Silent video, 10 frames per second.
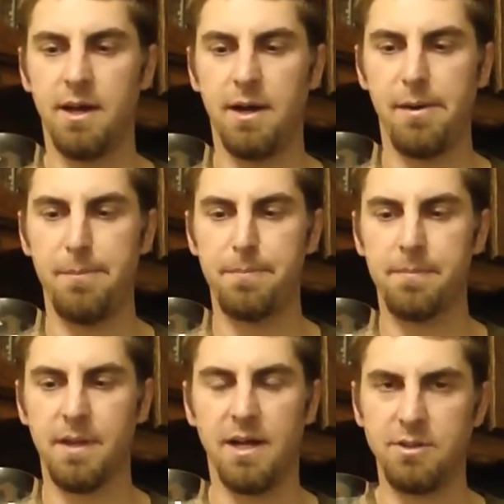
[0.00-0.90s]
Um,
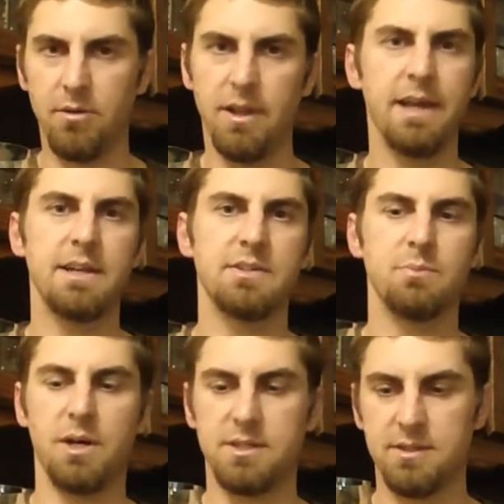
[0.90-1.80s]
I don't like it
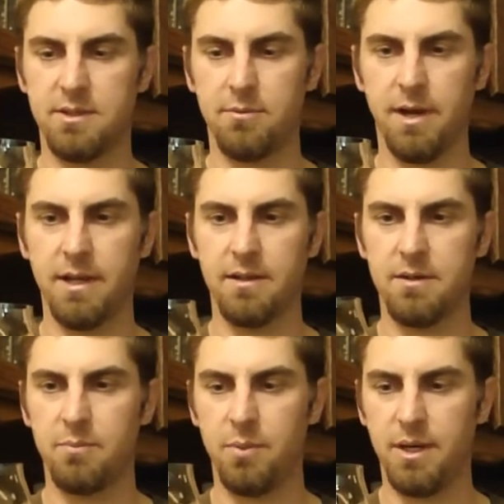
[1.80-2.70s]
as much as the
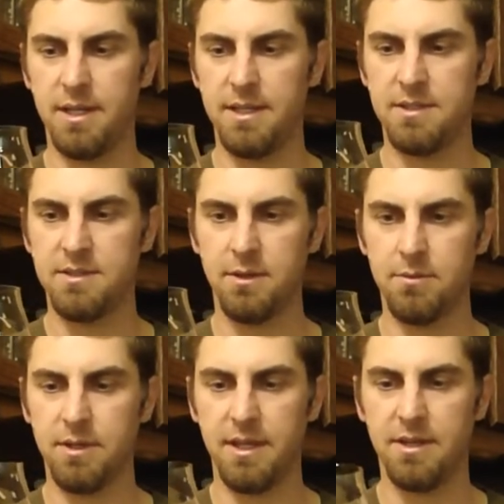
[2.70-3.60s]
regular, but it's still
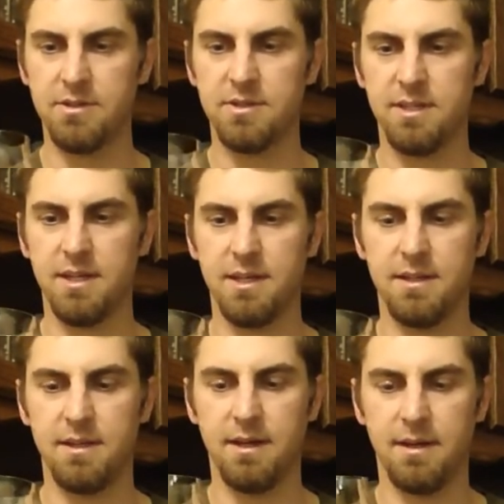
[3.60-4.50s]
really interesting
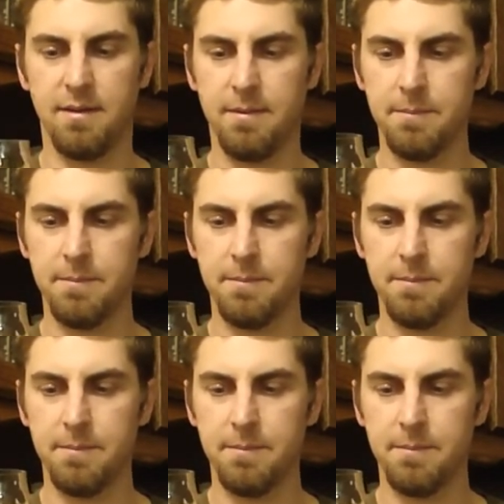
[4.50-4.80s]
and. Uh,